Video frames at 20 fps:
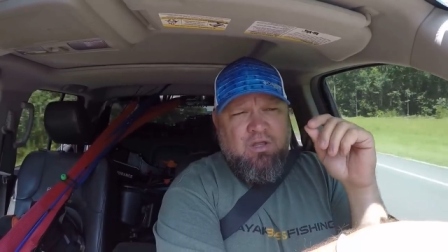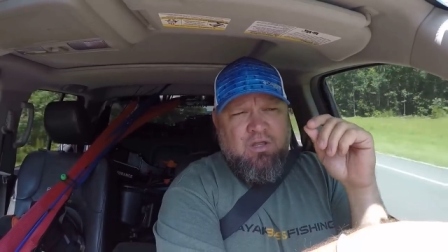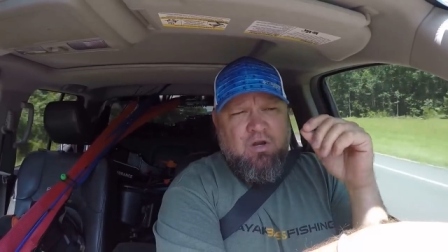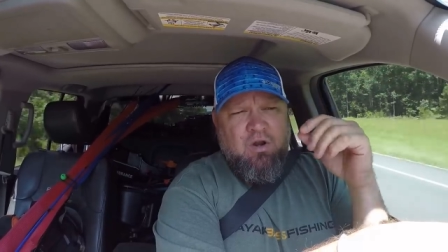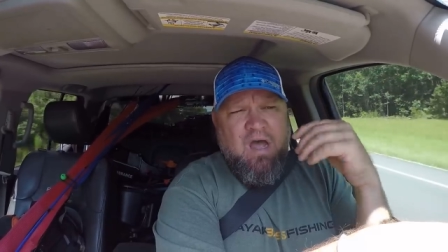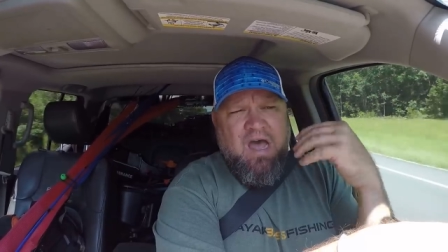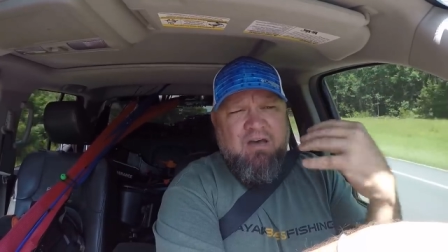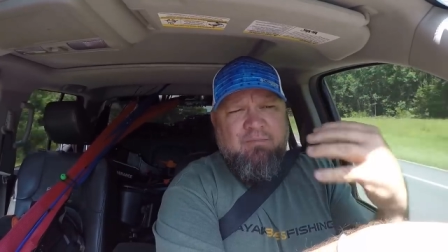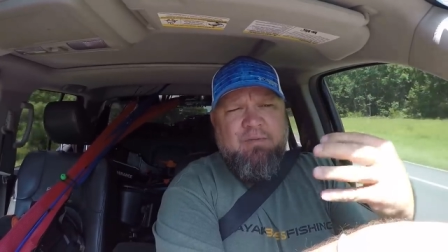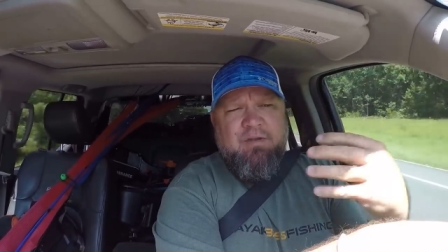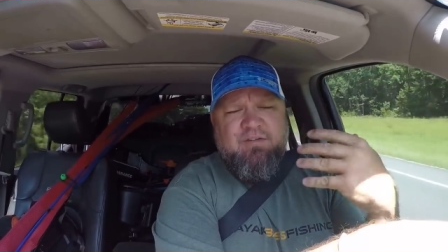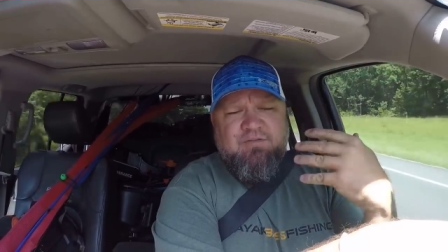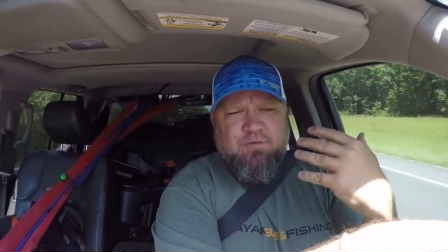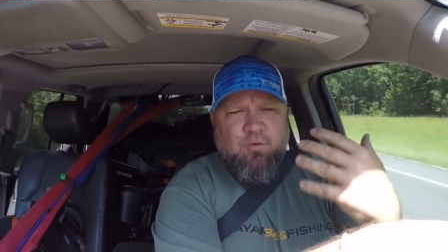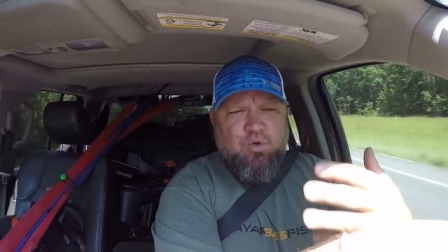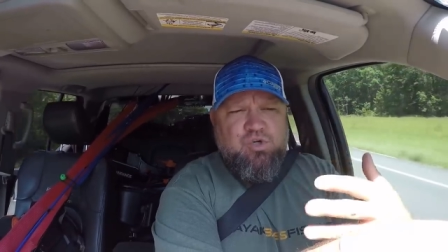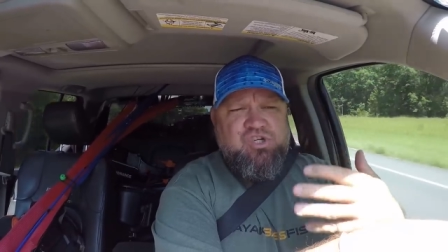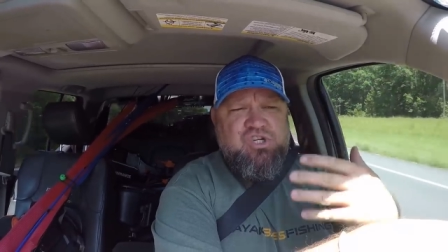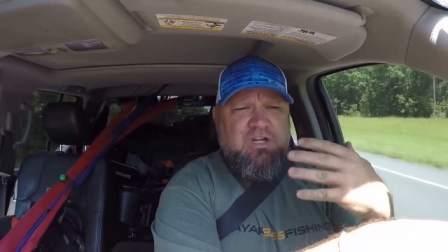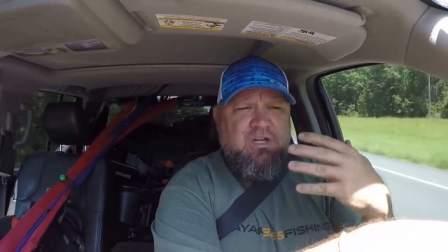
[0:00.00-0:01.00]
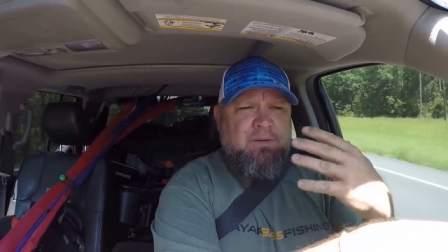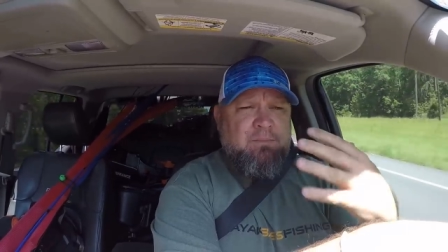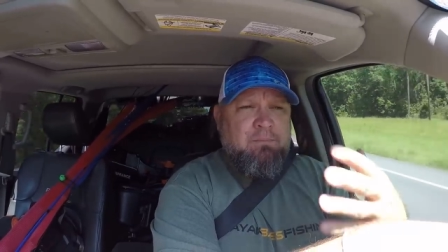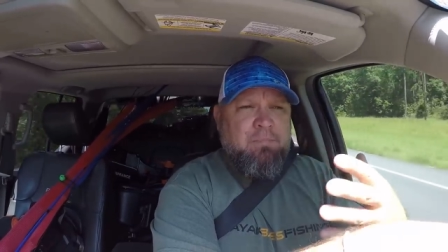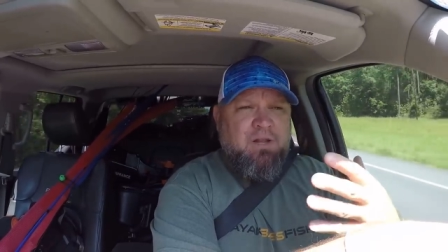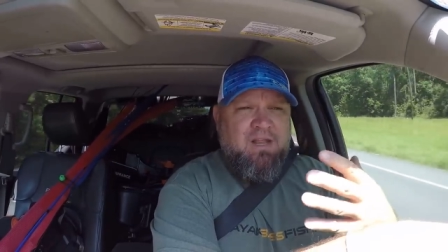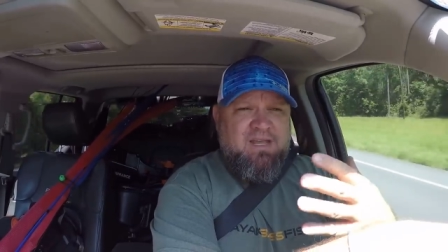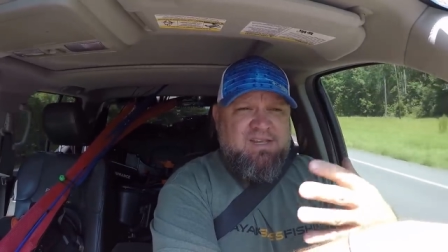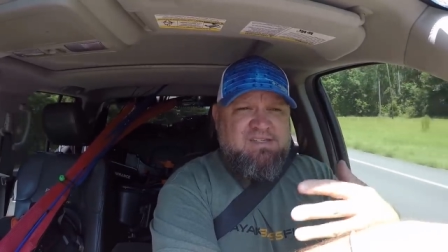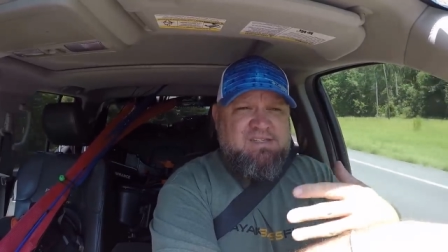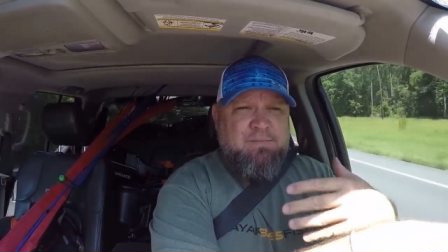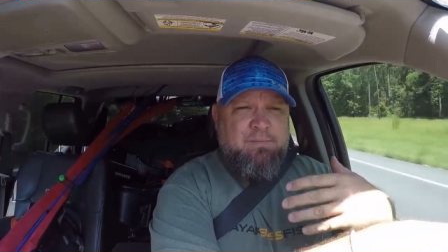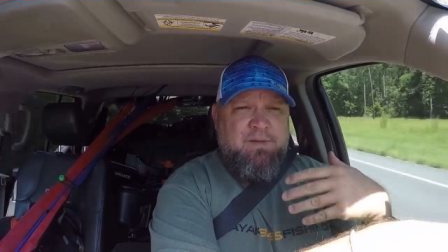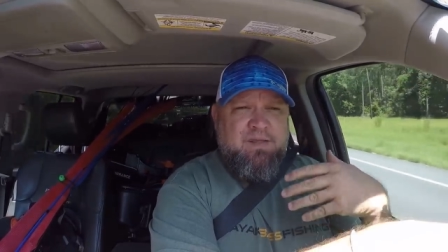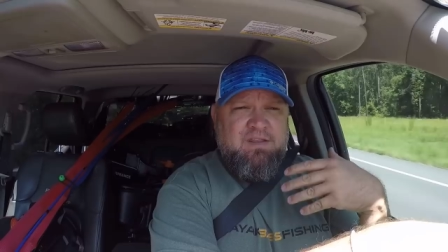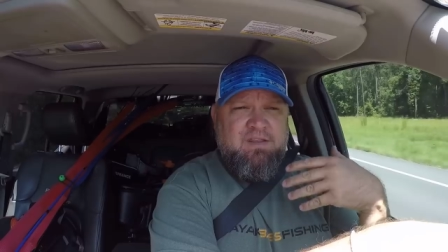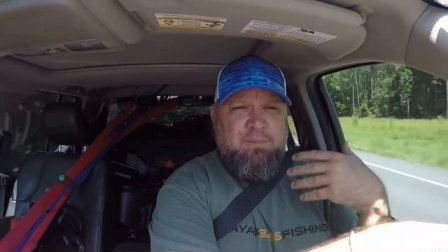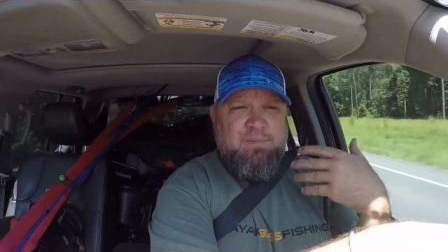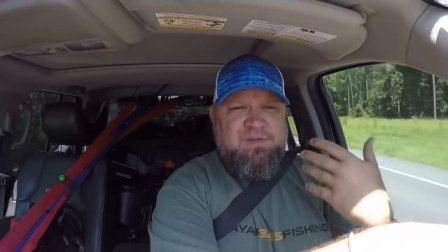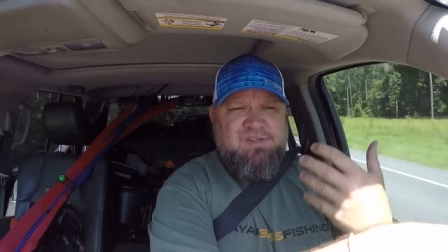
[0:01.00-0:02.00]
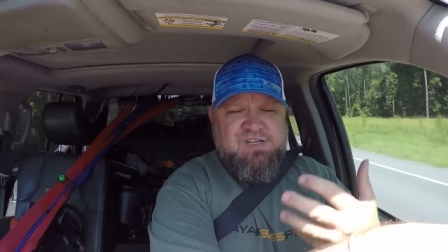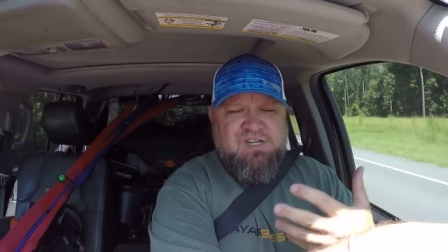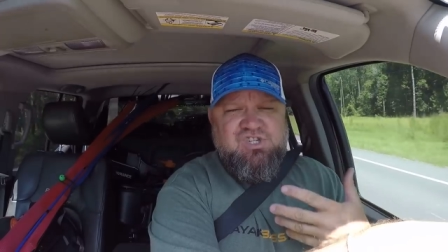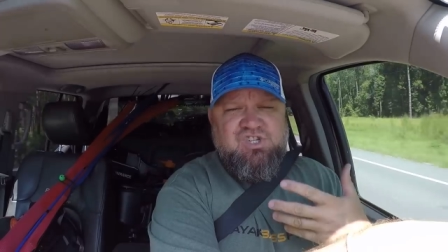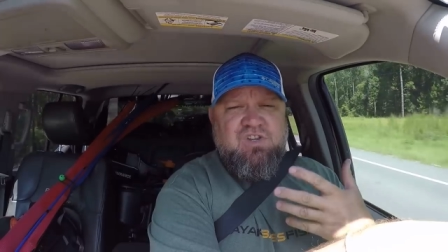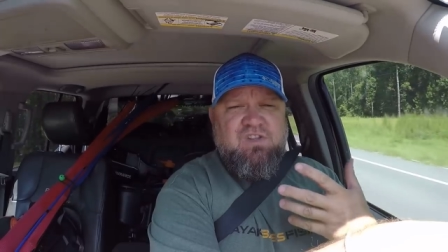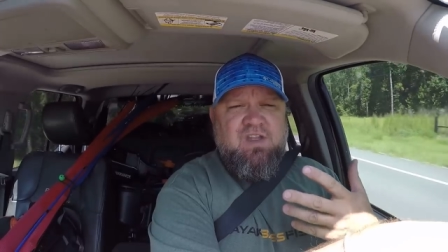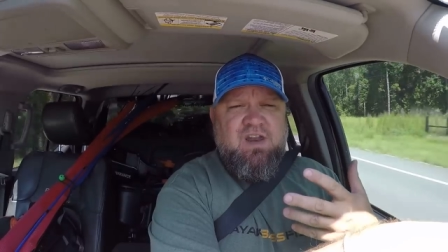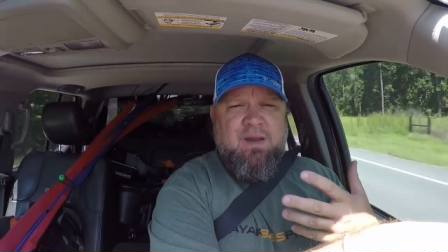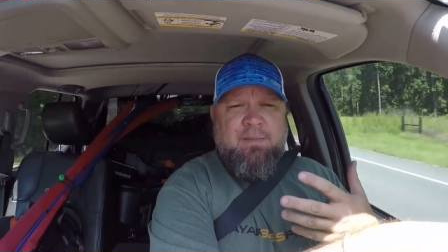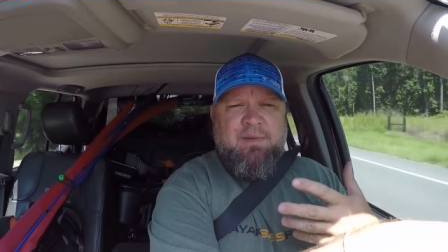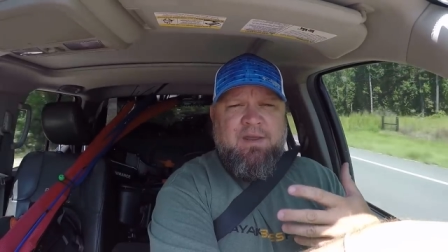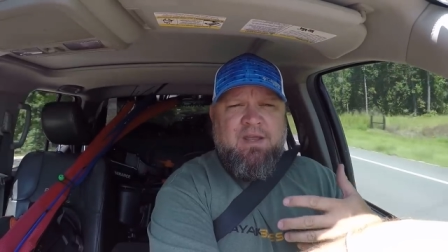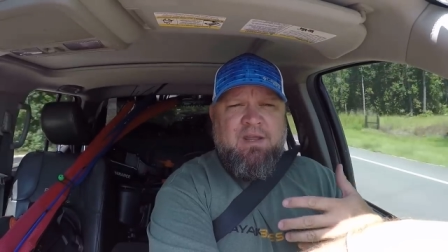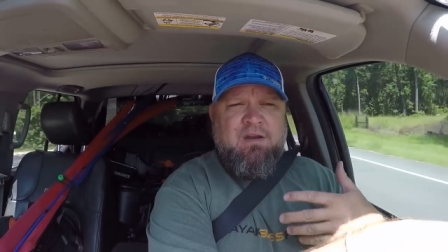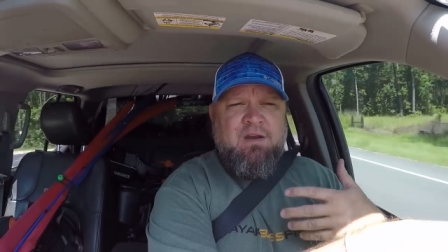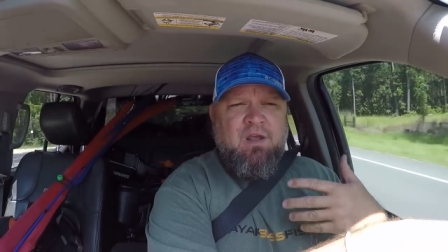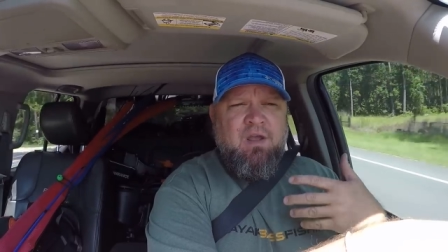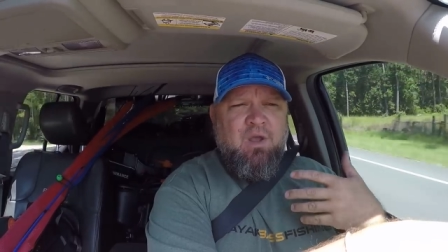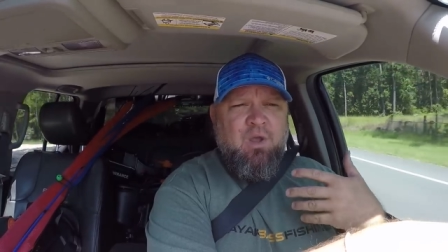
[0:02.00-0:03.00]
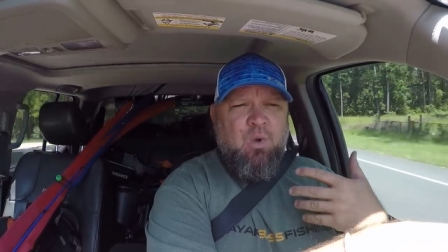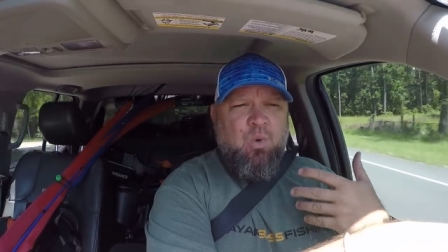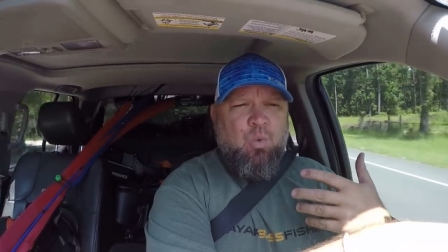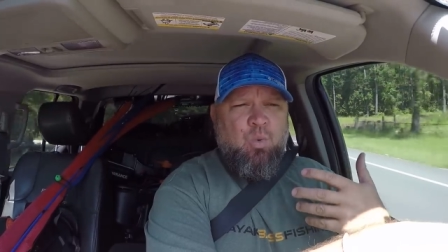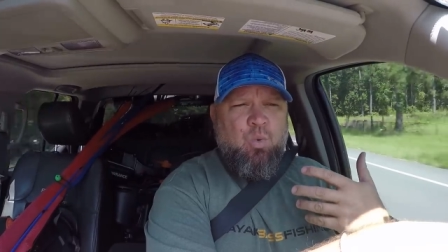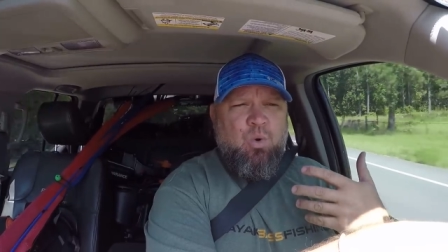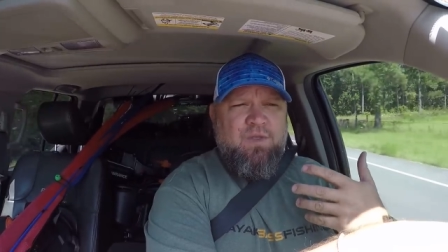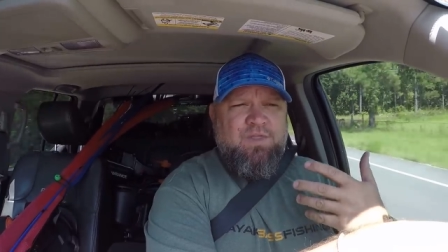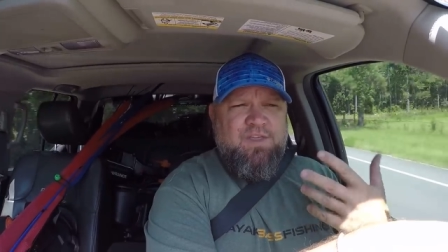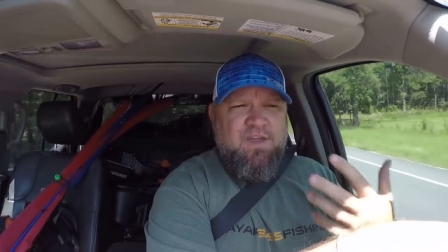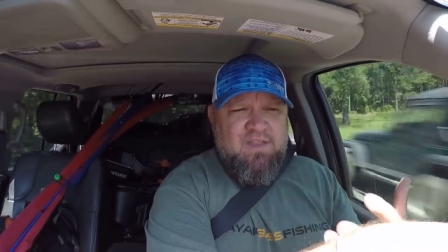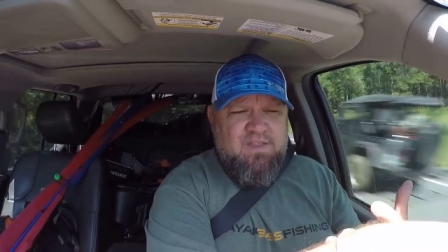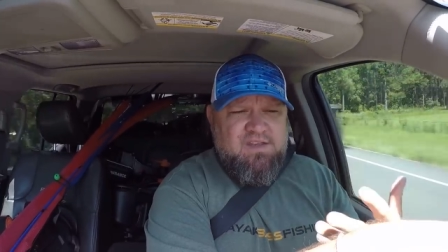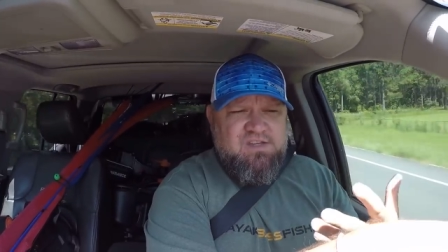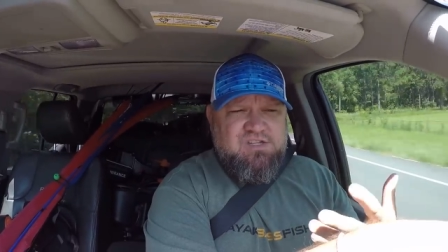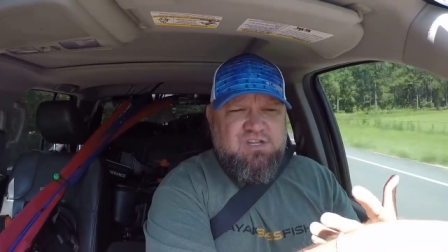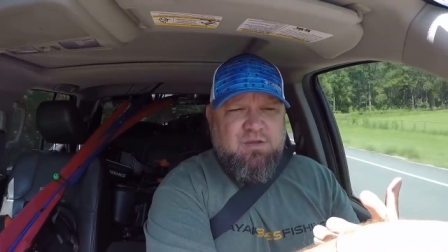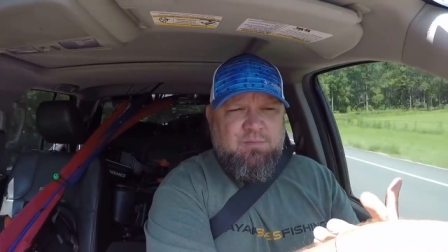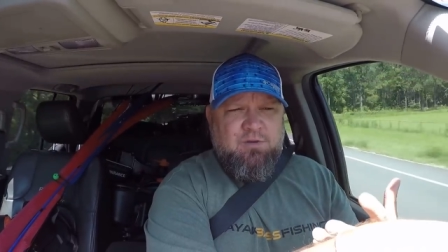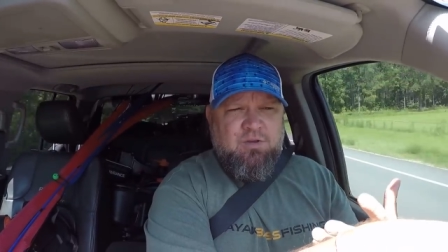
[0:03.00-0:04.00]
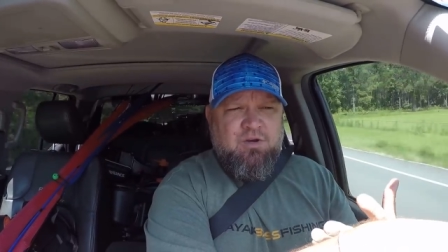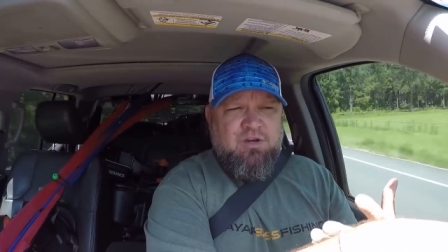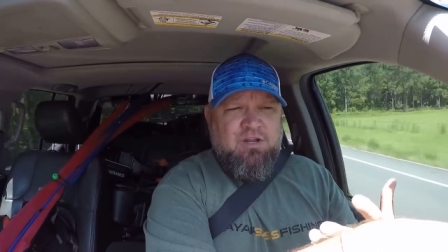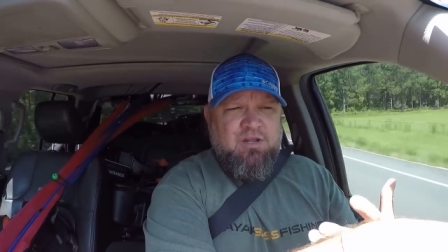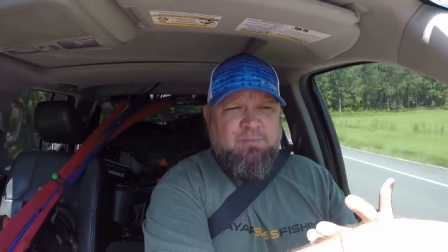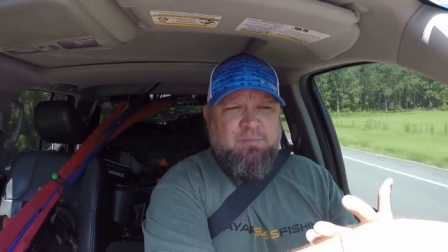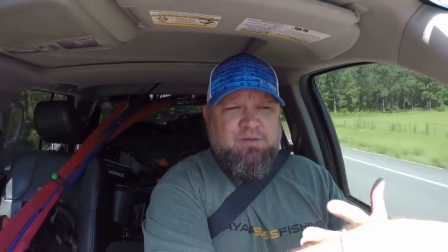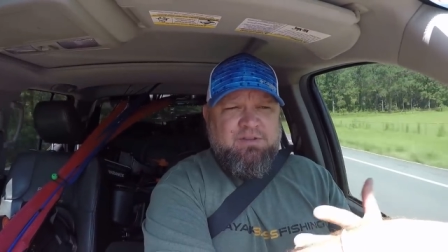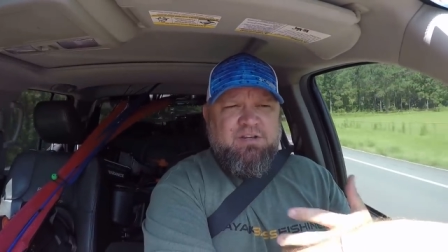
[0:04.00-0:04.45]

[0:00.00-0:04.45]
You know, I've been fortunate and blessed to be in the position that I'm in within this community,